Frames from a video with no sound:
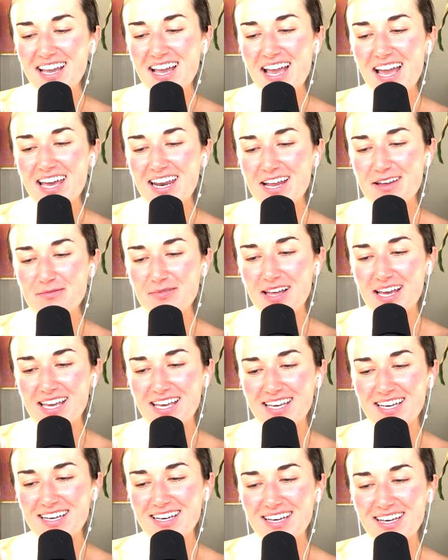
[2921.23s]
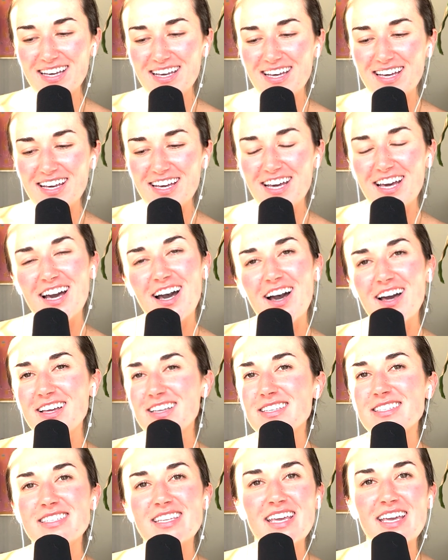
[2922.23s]
And I'm like,
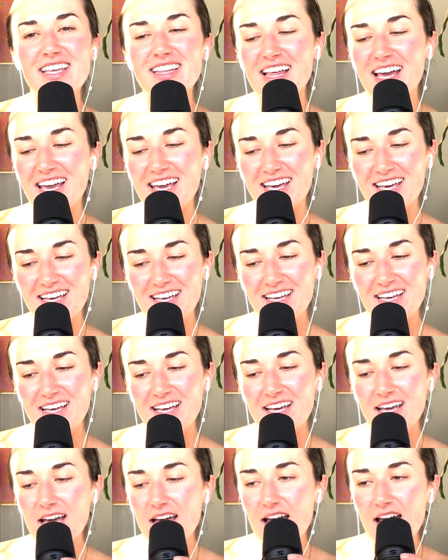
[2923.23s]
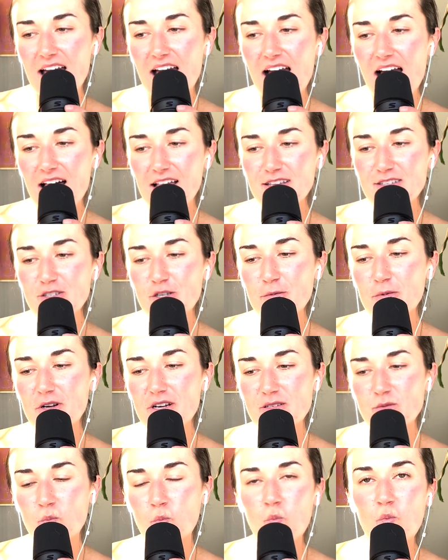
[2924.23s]
see, like, Alex Cooper
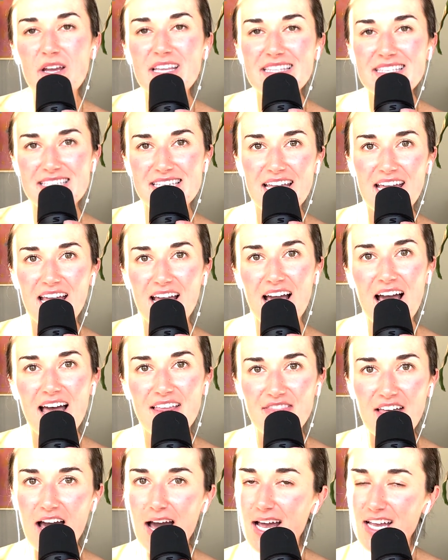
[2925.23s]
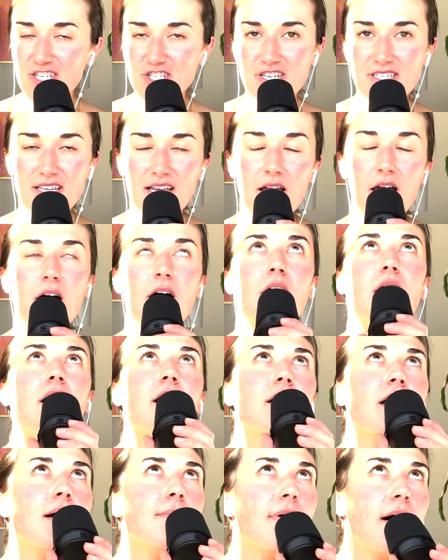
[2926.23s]
is wincing at that. She's like, oh,
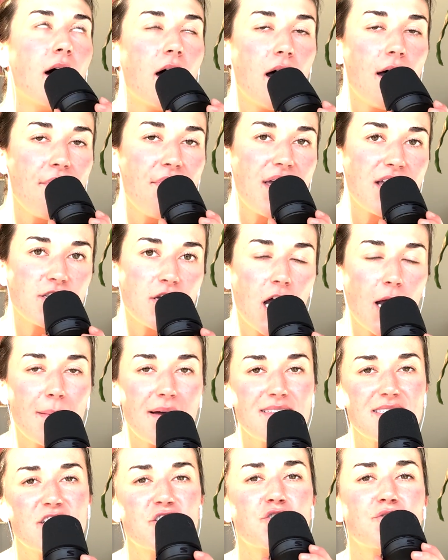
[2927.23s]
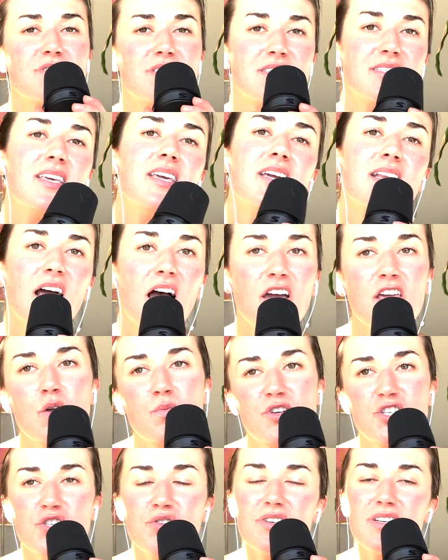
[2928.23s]
come on, like talk about Central C and how you
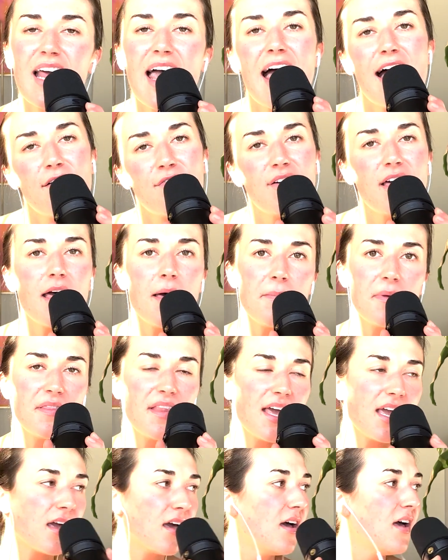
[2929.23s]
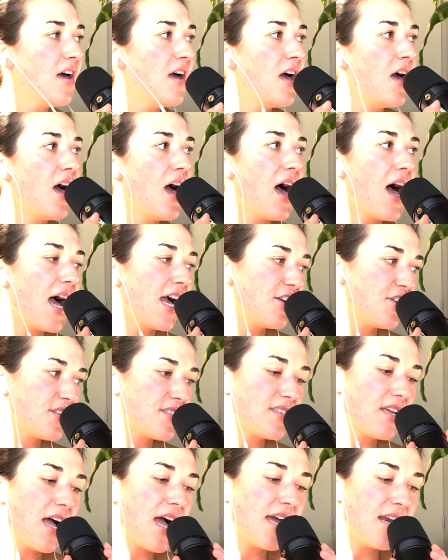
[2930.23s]
wish you could F him. And like, I
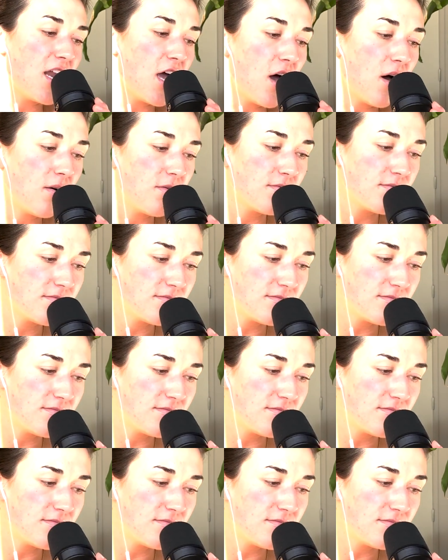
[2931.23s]
know.